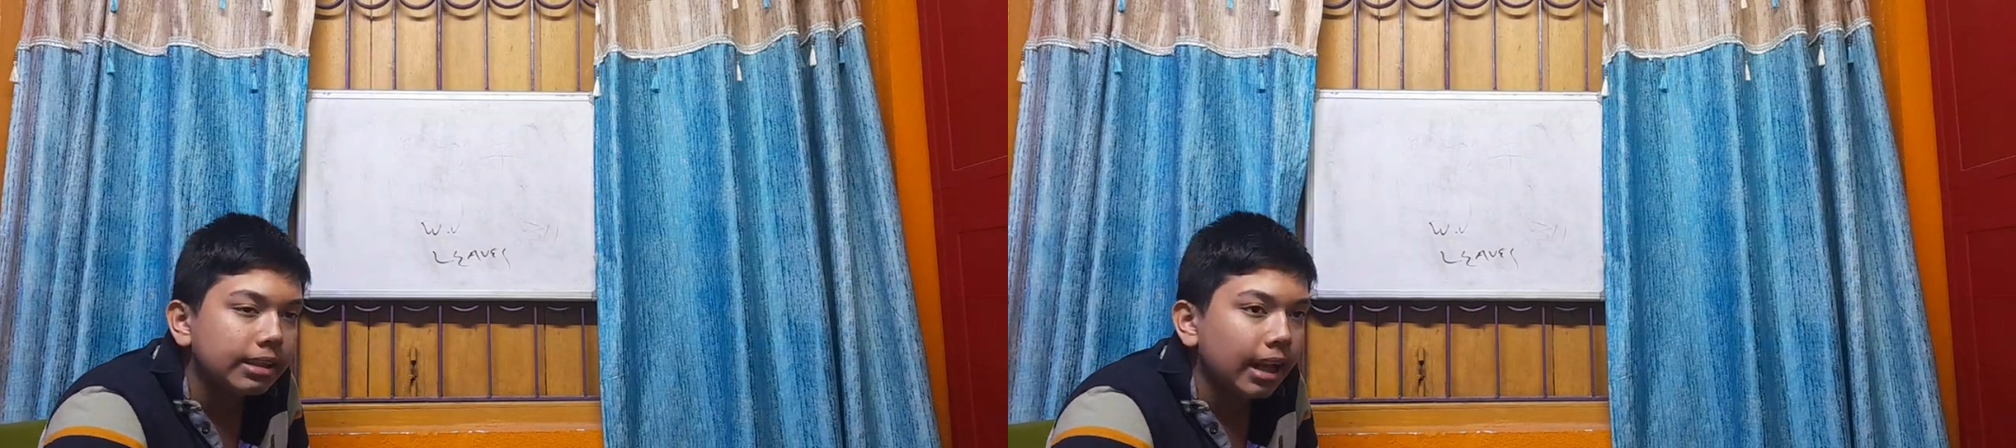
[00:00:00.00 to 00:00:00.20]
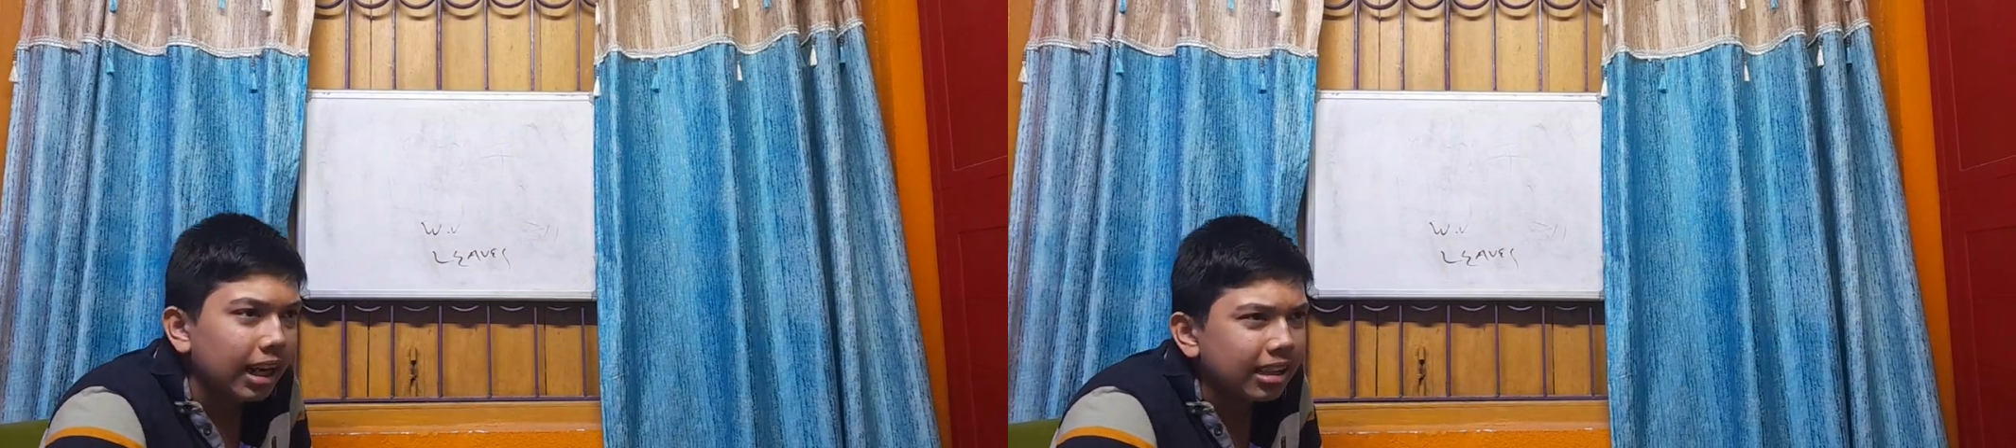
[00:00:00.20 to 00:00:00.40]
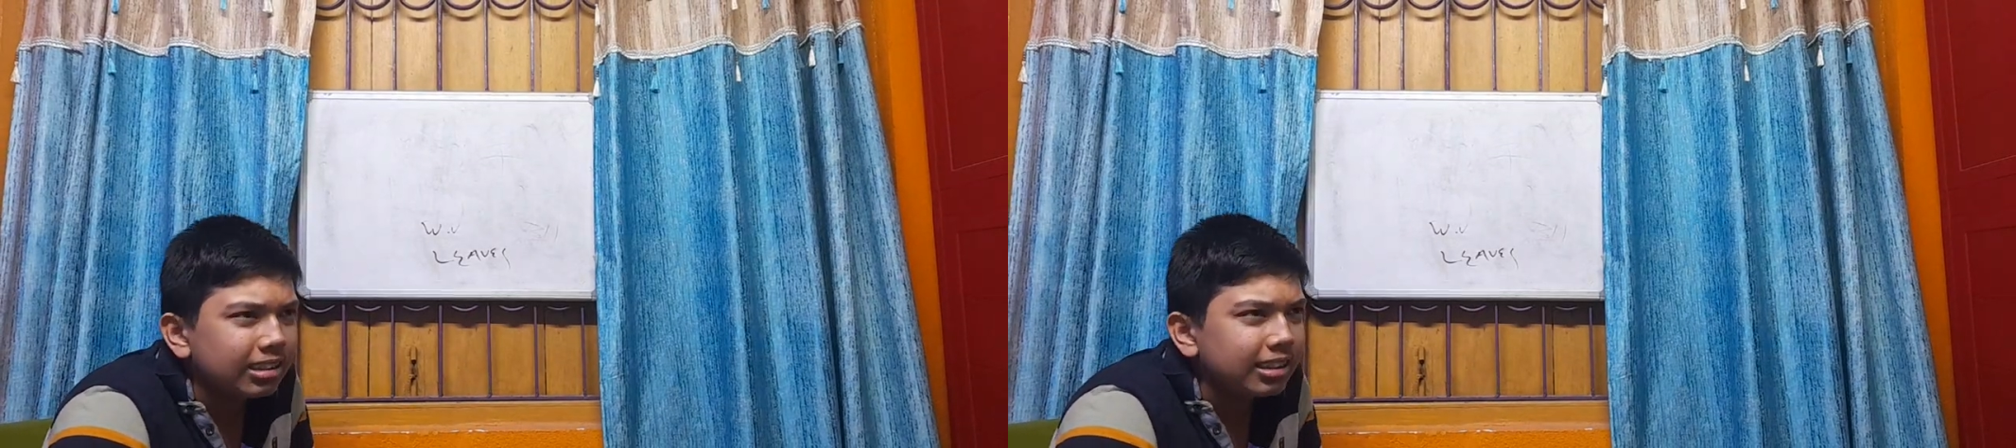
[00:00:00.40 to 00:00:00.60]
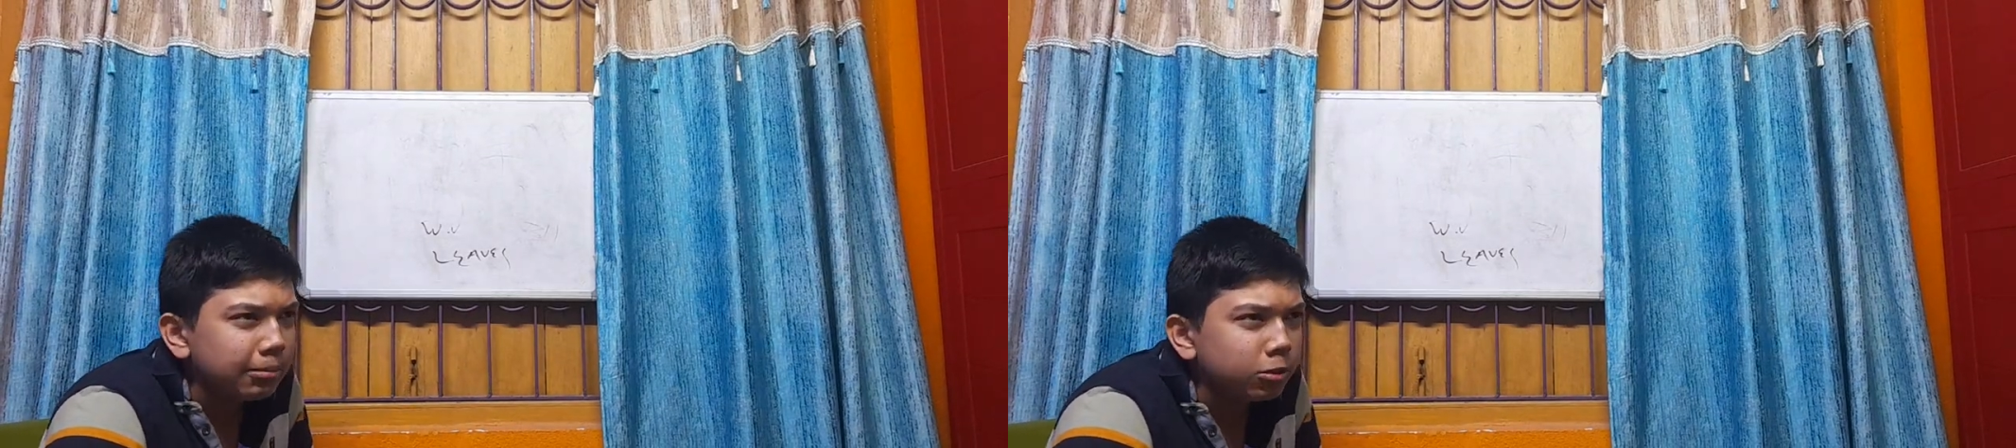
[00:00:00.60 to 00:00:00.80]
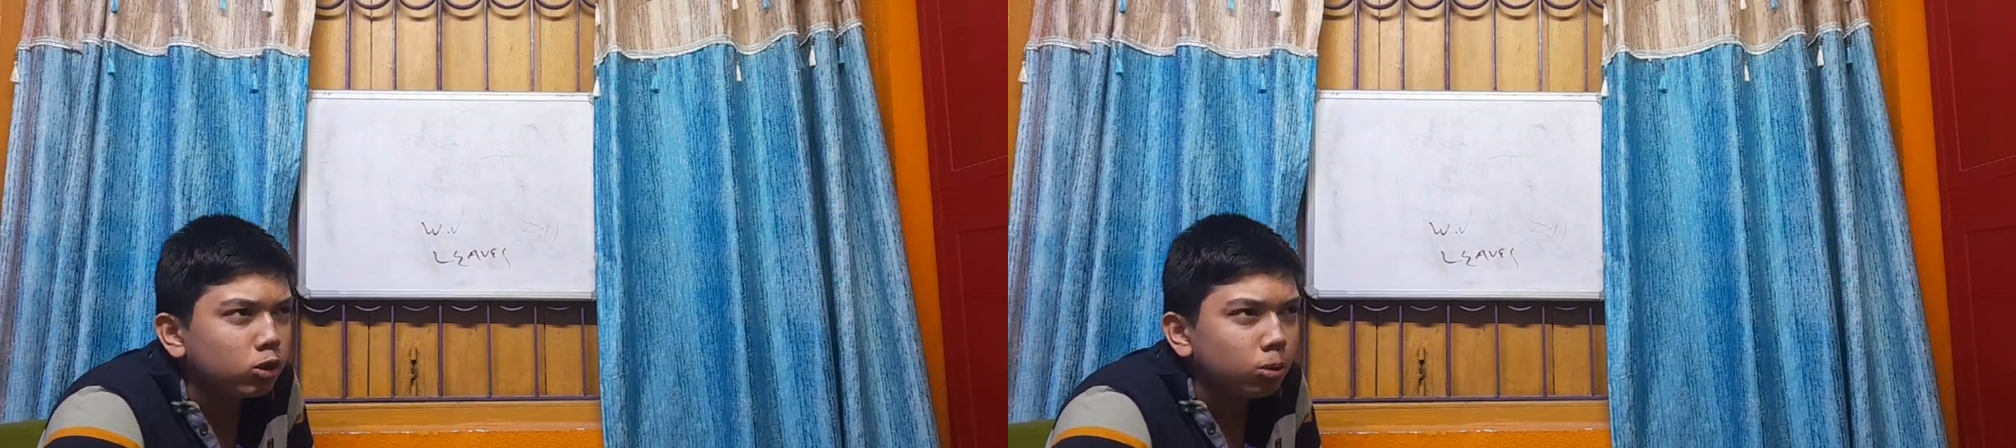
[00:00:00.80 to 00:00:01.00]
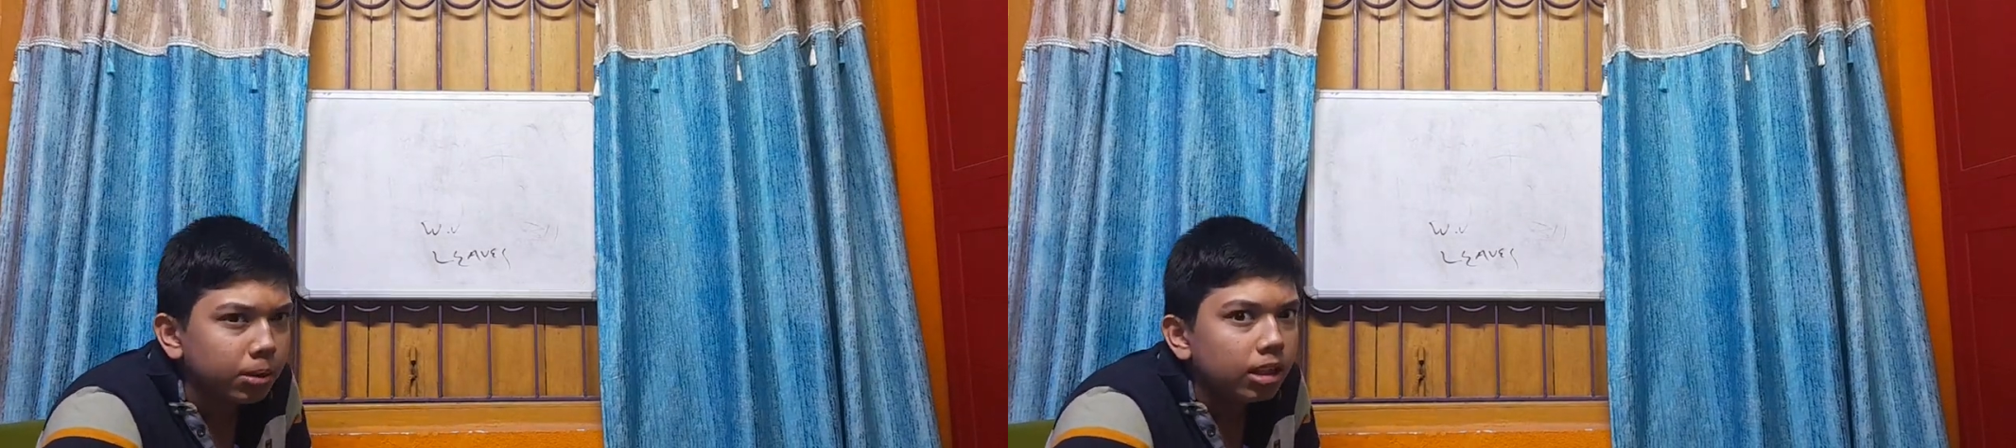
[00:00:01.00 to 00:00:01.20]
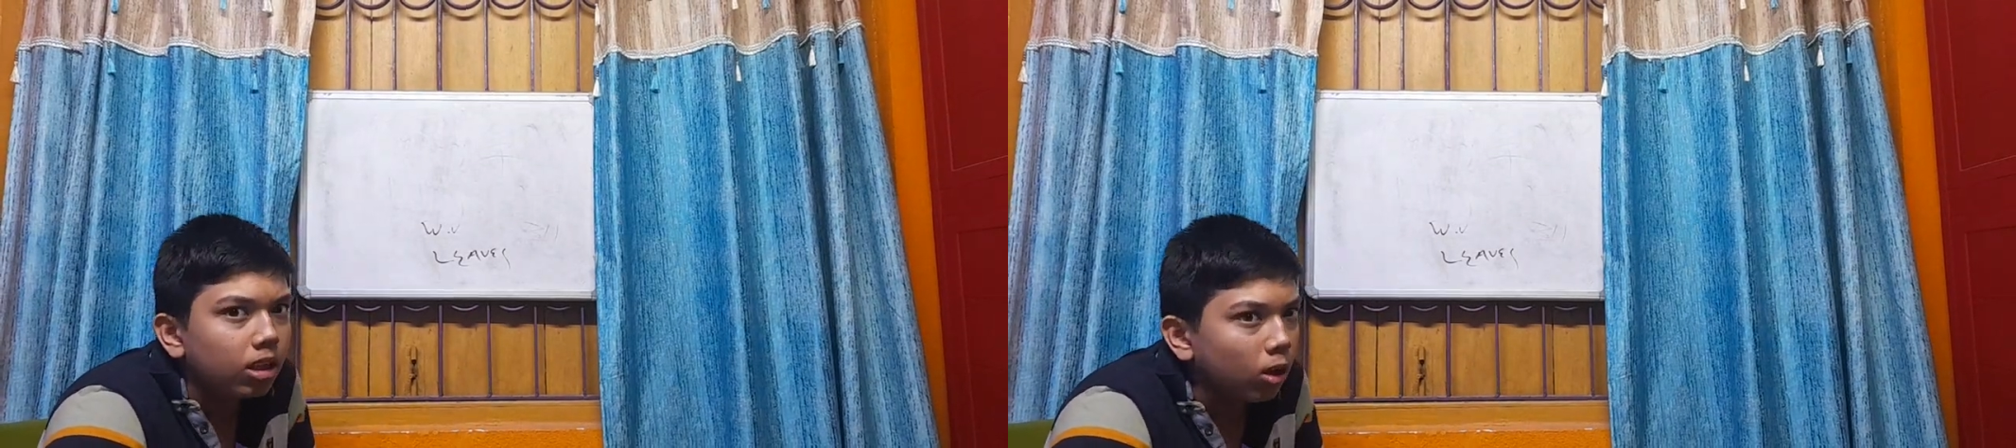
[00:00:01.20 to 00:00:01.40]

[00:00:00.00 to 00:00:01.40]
That seems to be a